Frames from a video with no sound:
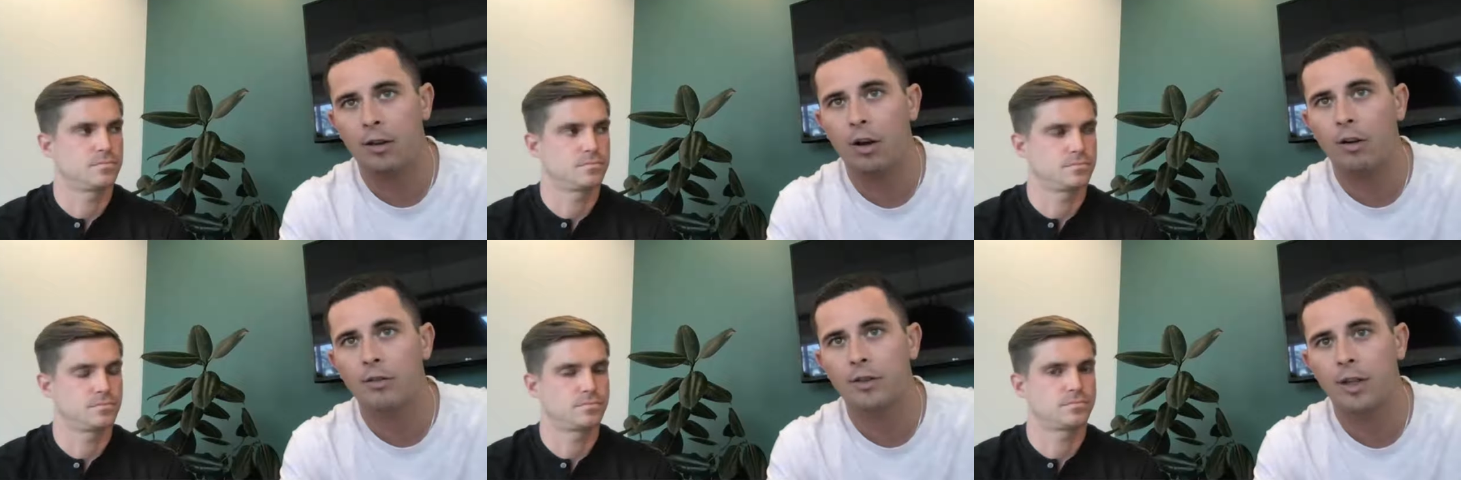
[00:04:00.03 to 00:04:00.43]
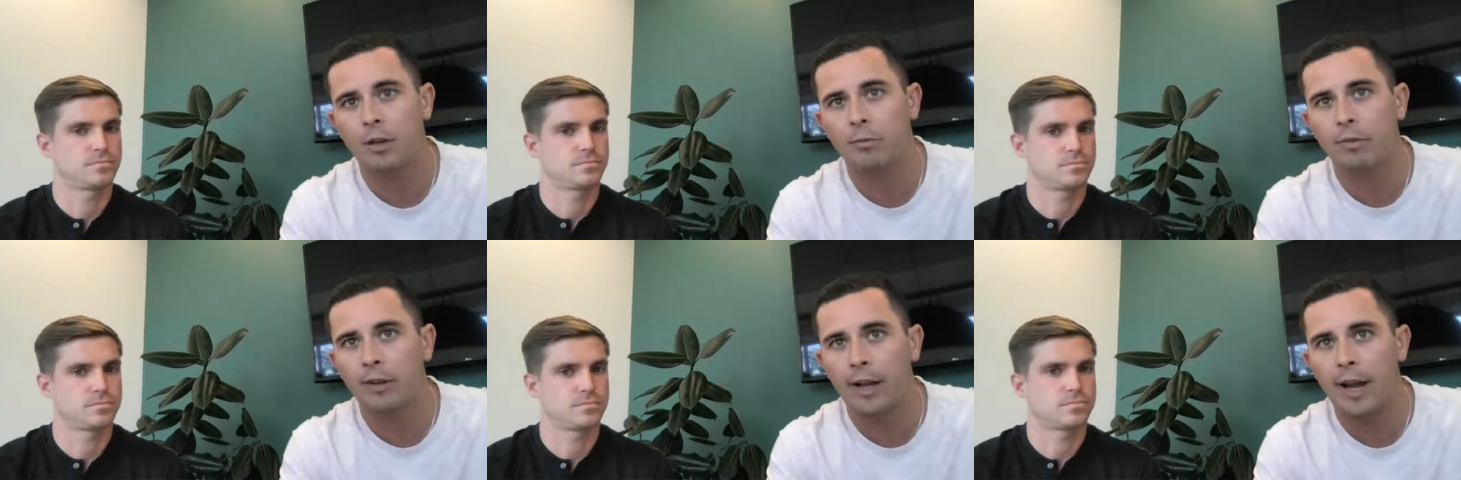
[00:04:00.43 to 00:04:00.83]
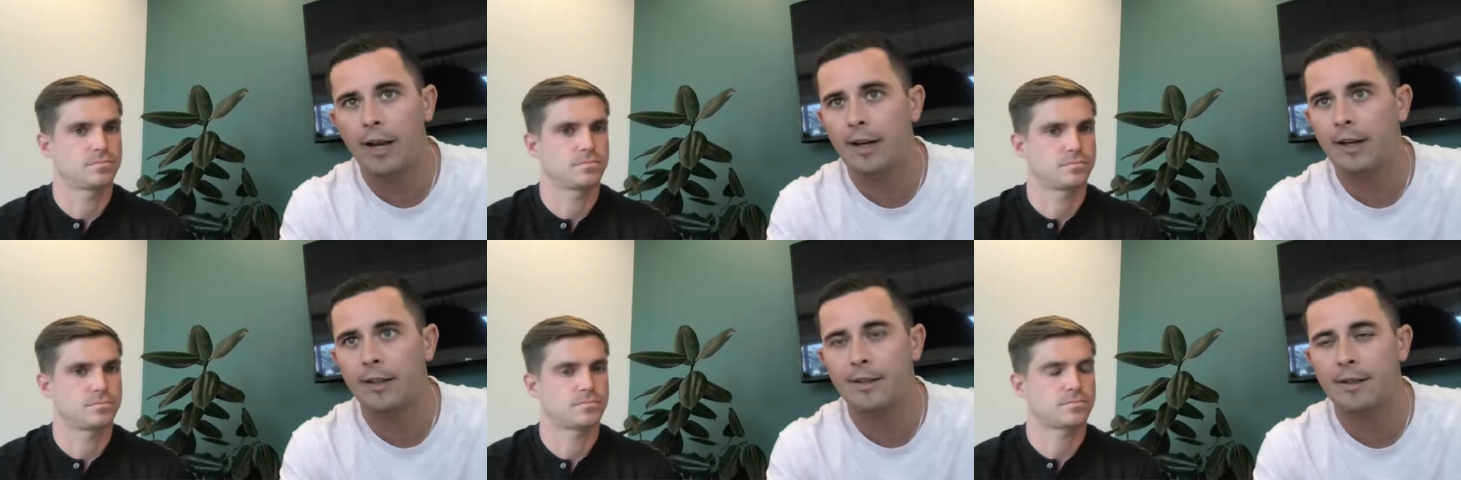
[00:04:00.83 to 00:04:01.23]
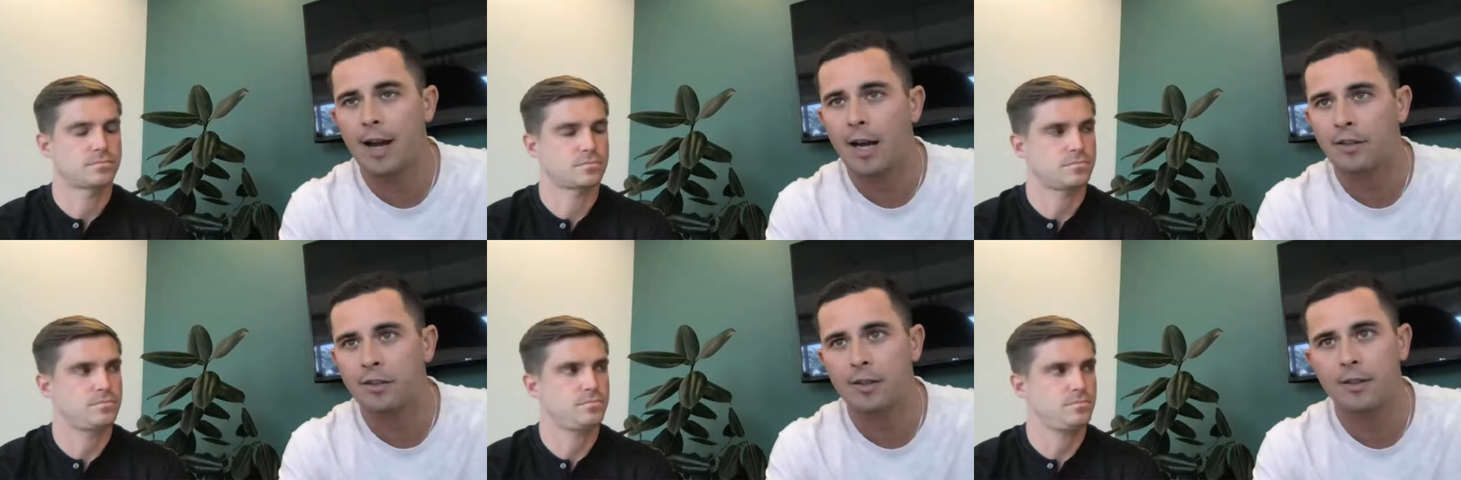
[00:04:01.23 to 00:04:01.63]
Speaker 1: a long term plan and it's
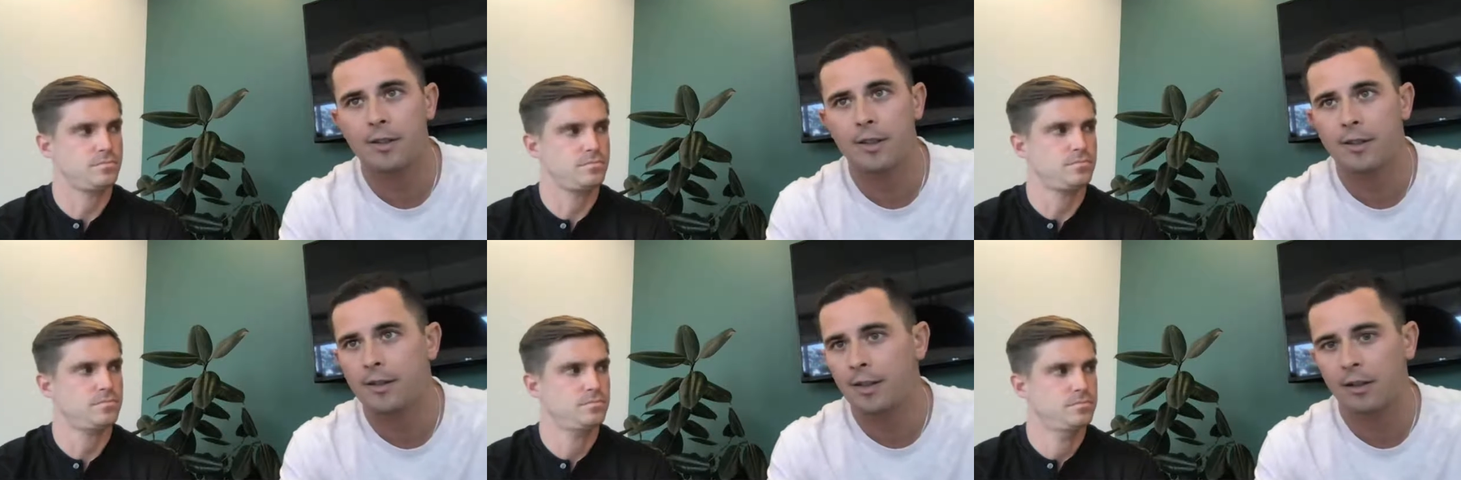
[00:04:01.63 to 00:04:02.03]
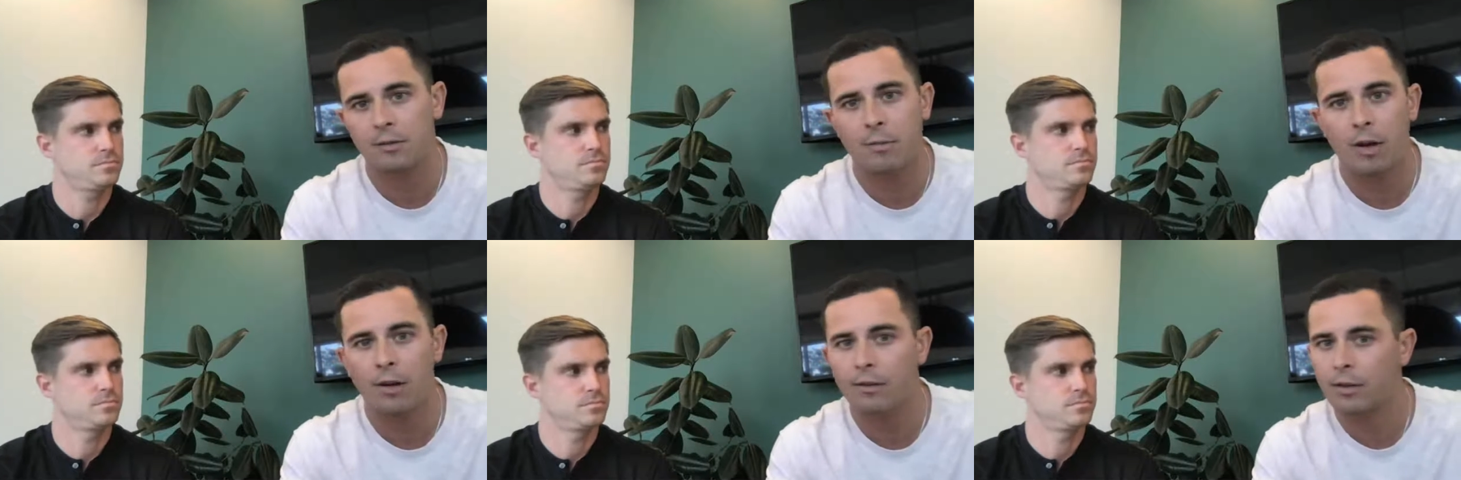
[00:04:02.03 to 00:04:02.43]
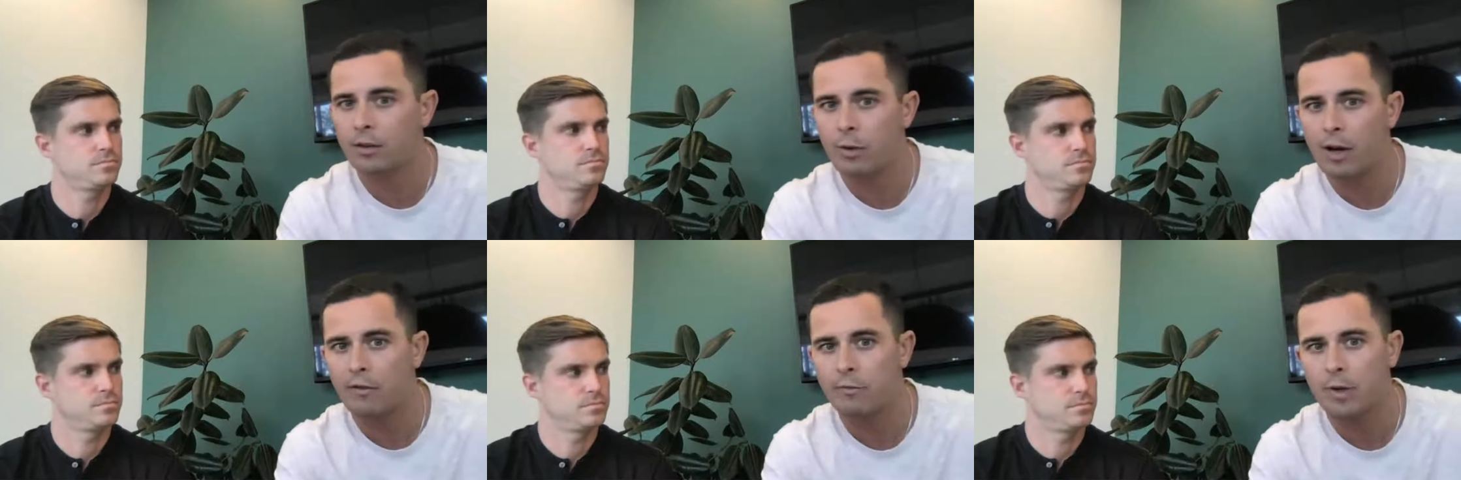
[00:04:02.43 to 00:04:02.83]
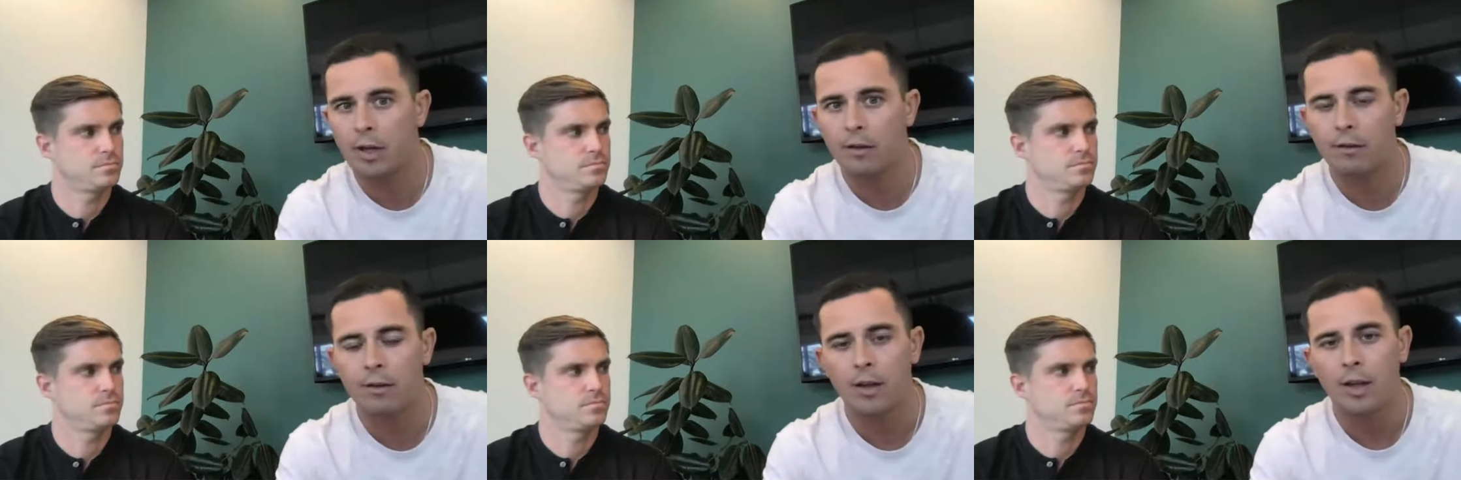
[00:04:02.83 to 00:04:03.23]
not just a six month or twelve
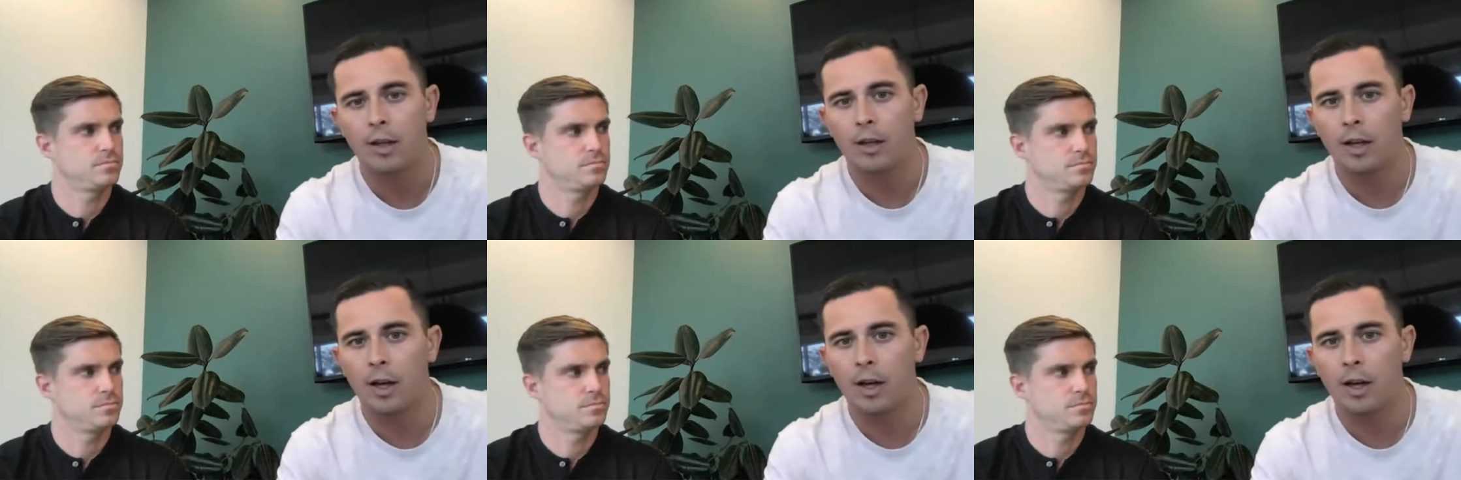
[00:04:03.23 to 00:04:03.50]
month